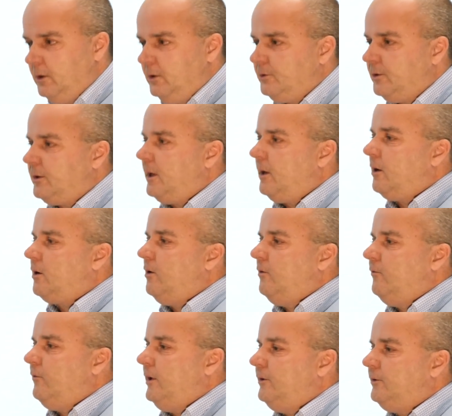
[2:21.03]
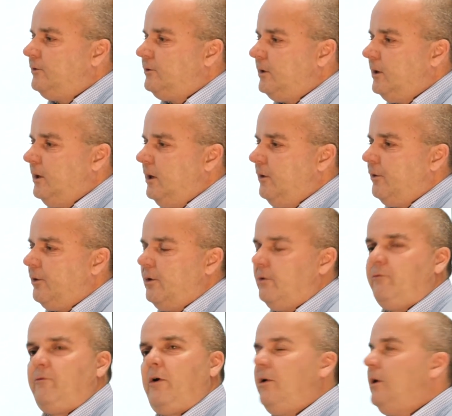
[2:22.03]
So then I convinced another
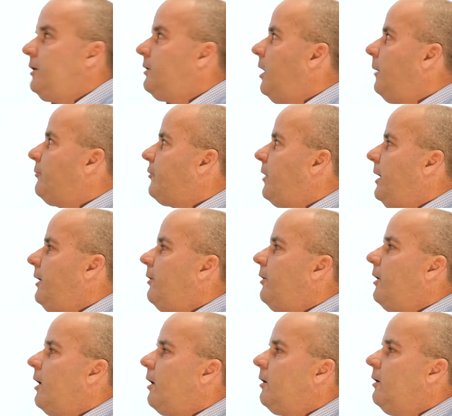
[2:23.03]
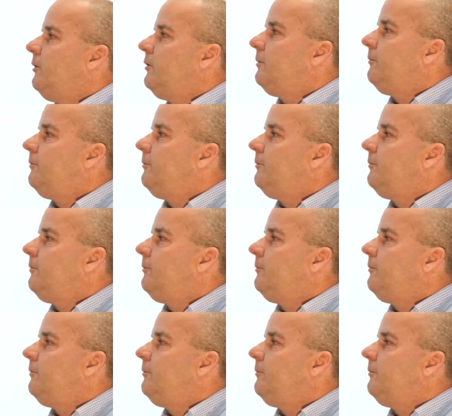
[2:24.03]
very top trainer in Ireland.